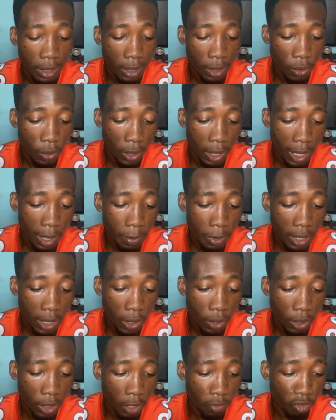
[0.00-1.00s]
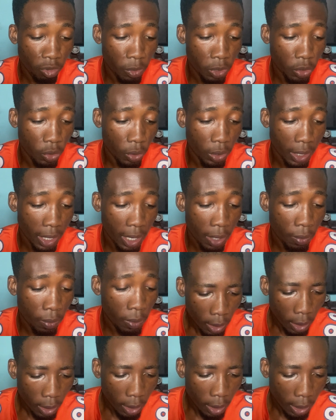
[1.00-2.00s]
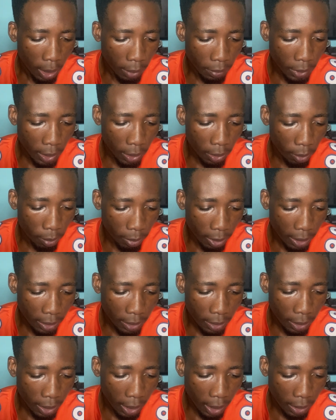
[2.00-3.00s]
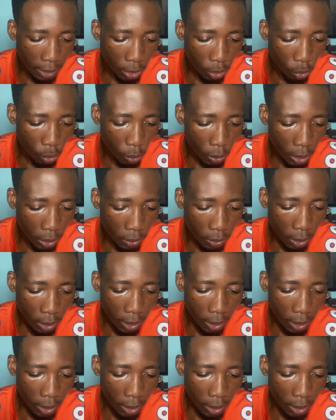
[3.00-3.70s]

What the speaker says: Okay, let me click on the information now. Hamster Combat are the new ways.